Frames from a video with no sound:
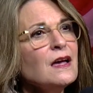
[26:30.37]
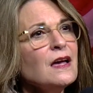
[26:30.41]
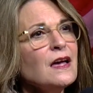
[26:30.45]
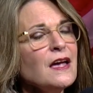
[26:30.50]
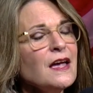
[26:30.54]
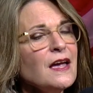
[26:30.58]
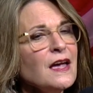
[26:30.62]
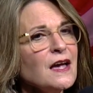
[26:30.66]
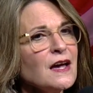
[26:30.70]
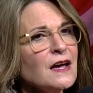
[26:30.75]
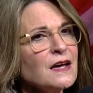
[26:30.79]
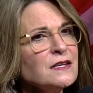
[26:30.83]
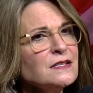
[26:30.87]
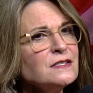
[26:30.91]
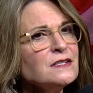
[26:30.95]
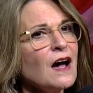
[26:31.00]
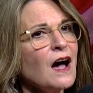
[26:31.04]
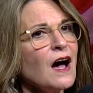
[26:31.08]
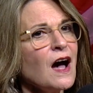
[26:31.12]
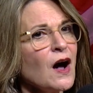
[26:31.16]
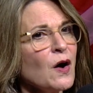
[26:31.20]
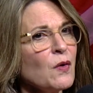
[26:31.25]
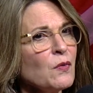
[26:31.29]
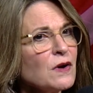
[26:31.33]
And
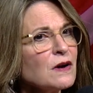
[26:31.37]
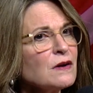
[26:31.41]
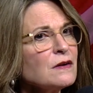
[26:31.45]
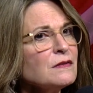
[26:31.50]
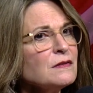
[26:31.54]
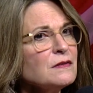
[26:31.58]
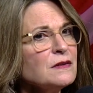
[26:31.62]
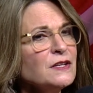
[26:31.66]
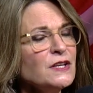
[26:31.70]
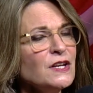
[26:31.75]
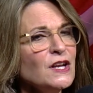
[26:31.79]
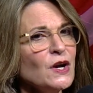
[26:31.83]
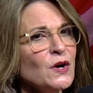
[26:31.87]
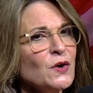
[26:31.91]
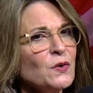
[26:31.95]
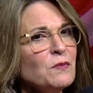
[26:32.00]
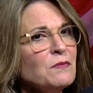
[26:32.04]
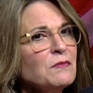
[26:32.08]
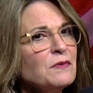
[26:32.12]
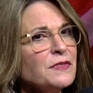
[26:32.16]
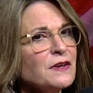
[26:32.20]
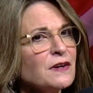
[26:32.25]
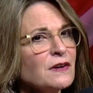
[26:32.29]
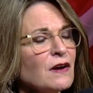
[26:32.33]

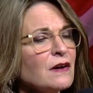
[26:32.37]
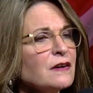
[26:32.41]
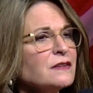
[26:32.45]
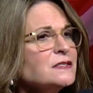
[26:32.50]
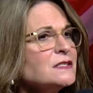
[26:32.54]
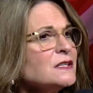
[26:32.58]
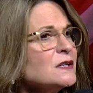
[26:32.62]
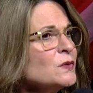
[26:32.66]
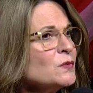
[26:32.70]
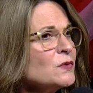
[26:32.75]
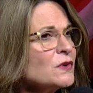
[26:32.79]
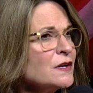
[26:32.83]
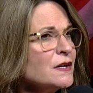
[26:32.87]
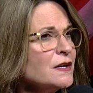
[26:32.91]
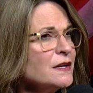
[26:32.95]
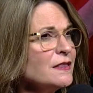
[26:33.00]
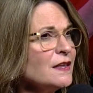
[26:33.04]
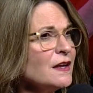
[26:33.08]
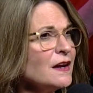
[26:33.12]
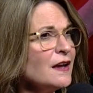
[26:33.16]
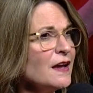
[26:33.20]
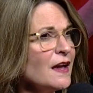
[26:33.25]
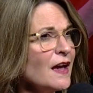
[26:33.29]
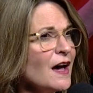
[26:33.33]
the constant worry that
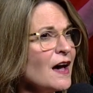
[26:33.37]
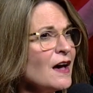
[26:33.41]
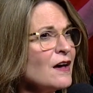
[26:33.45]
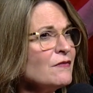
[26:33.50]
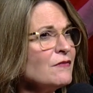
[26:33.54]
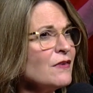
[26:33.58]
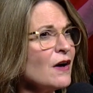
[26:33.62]
I have